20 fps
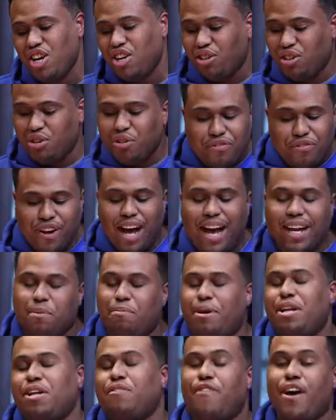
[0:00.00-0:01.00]
You find a
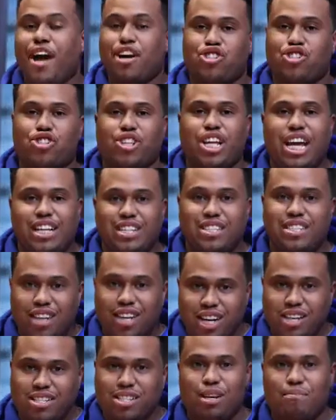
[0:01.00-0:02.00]
manufacturer that
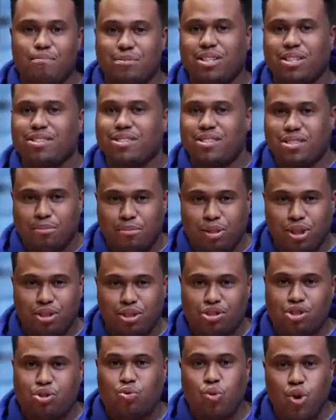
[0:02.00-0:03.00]
does something similar
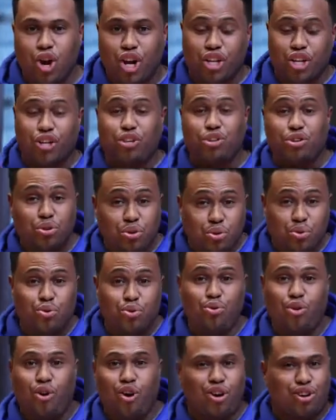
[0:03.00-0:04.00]
to what
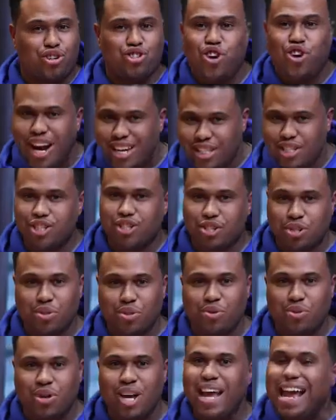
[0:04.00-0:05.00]
you are trying to
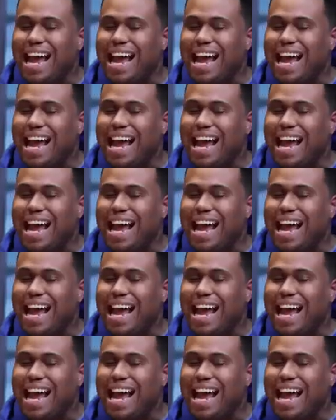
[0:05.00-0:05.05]
do,